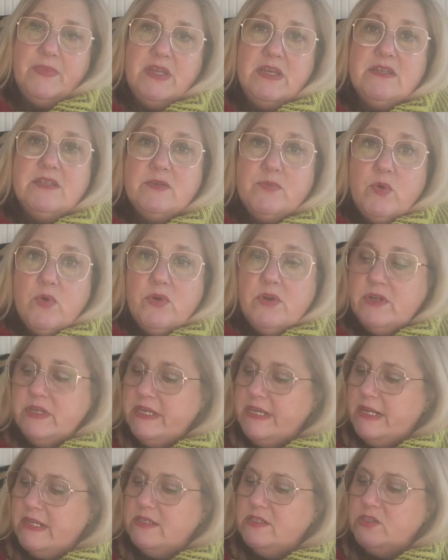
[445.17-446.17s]
smaller
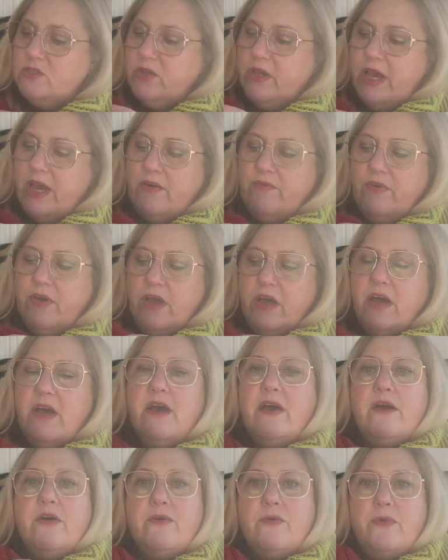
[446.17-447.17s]
needles to have
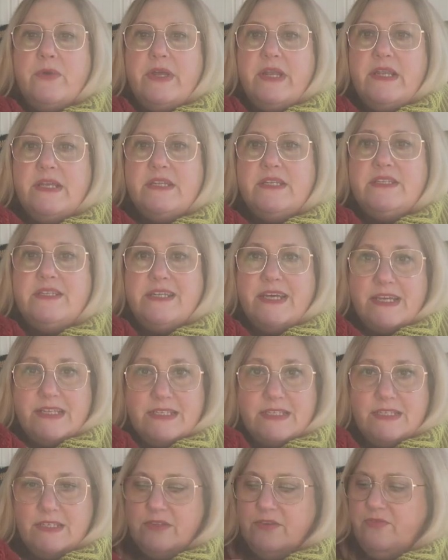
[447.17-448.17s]
really
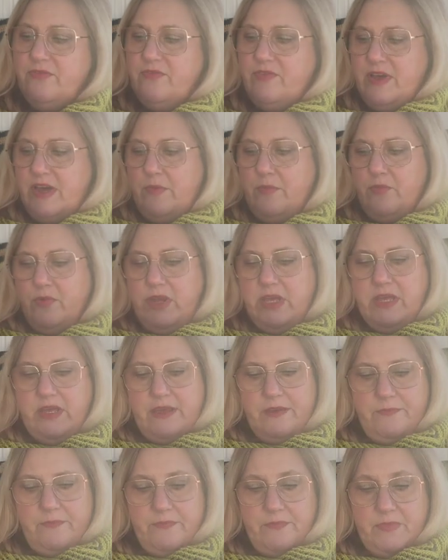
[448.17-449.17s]
dense fabric.